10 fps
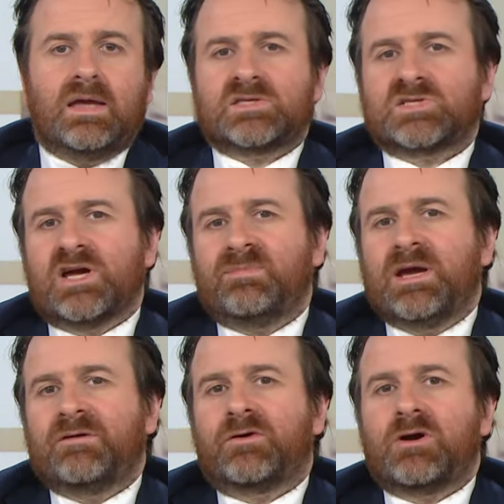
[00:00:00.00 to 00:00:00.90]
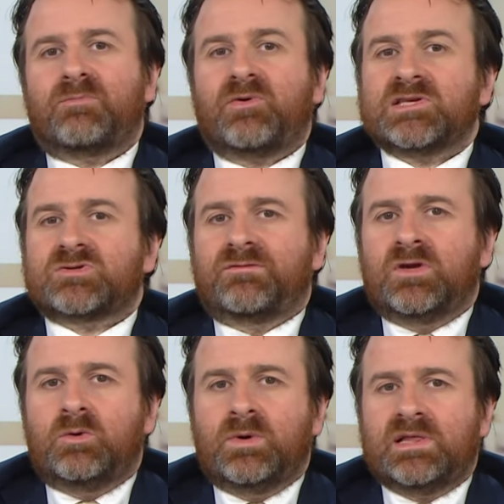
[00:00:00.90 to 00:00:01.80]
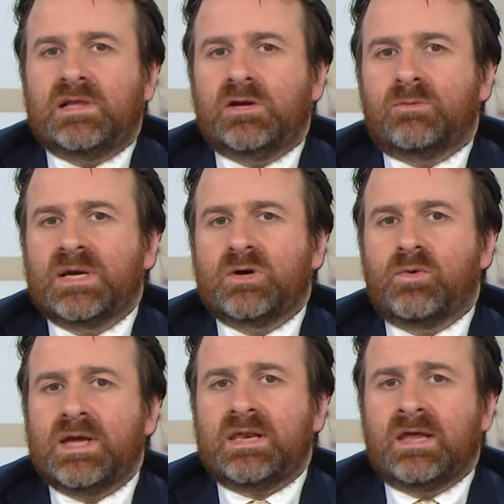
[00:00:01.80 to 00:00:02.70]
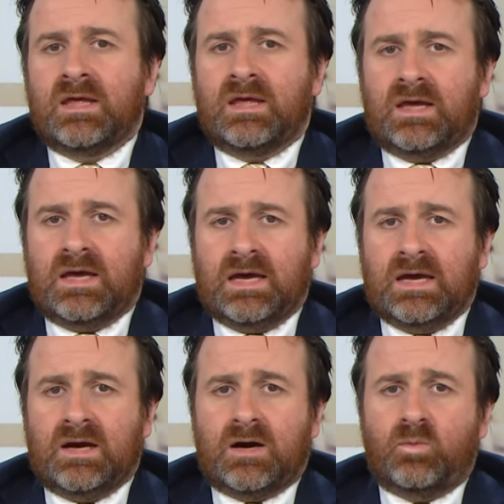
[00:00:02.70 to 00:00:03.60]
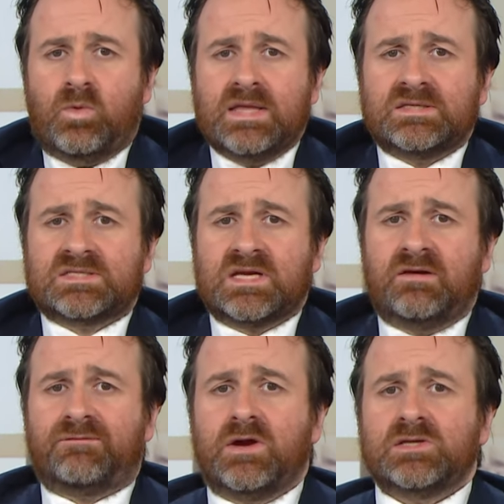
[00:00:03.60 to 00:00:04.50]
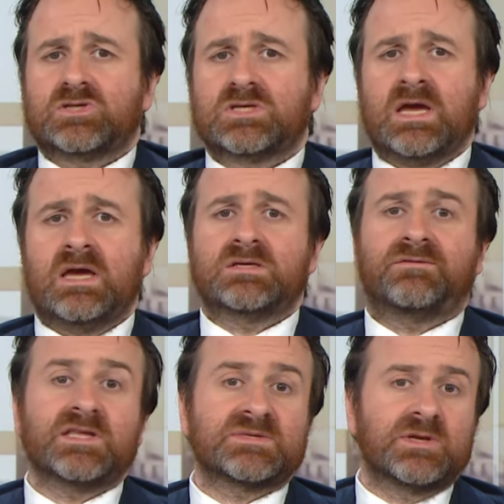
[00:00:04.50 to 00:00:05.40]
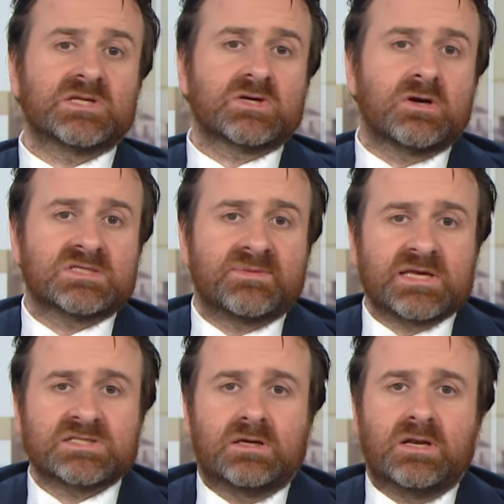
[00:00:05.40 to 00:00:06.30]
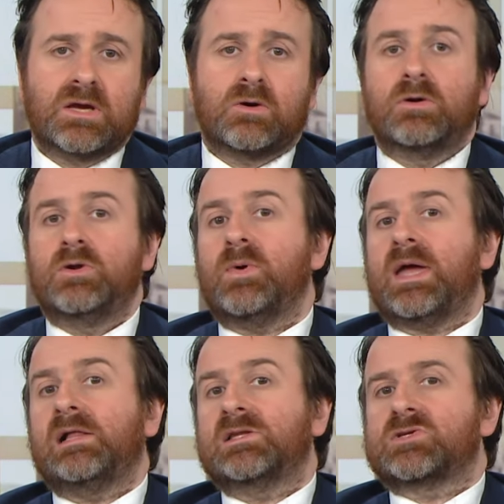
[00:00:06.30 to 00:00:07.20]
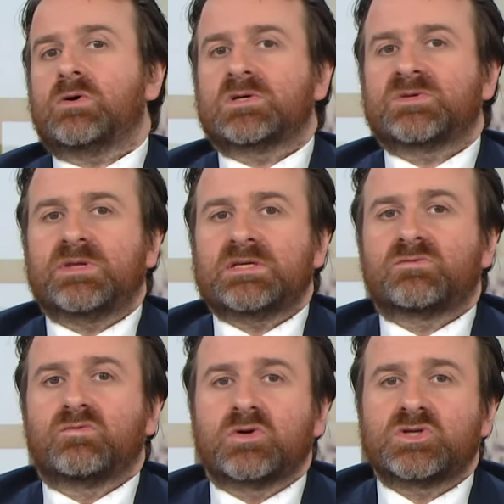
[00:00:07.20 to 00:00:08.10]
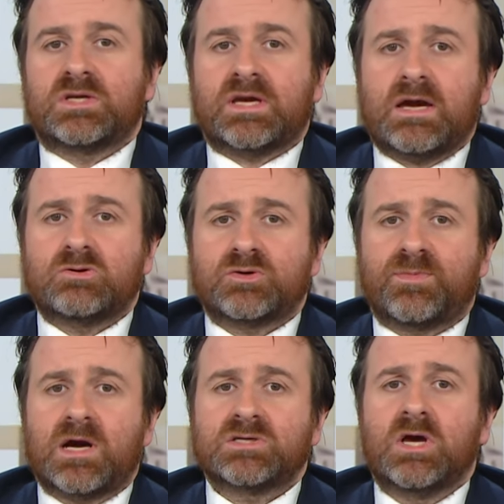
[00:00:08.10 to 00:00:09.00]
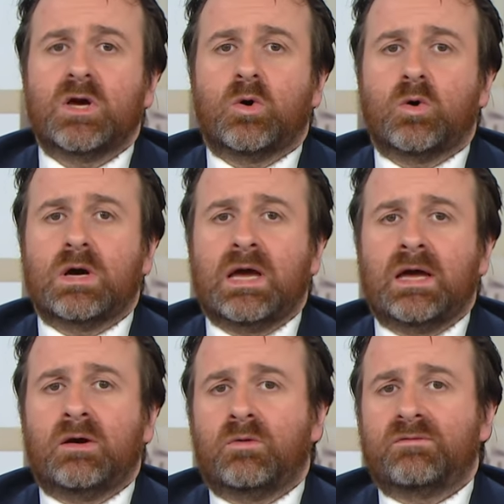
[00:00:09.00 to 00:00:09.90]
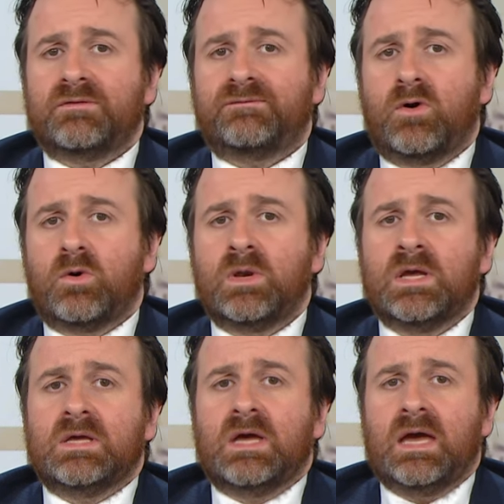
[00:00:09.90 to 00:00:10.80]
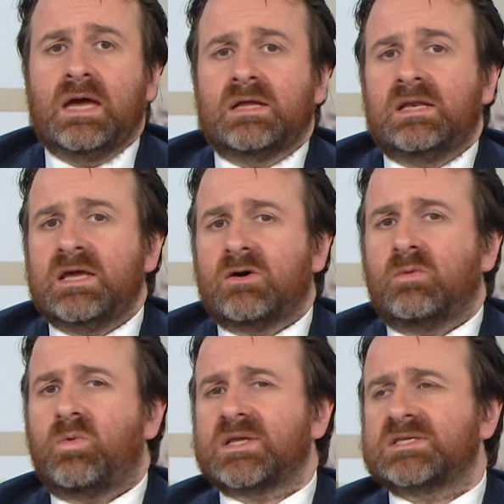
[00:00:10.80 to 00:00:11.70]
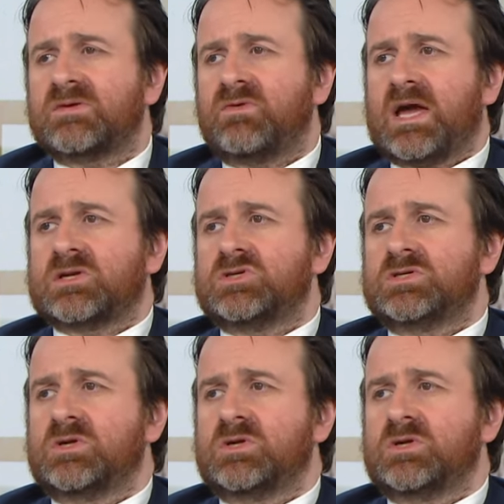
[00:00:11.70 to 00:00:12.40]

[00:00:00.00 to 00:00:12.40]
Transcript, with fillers: It's time now for our press review with Leo McGuinn. Uh, on Wednesday, French uh, Defence Minister Sébastien Lecornu held talks with his Russian counterpart uh, over the phone. Uh, Leo, what's the reaction to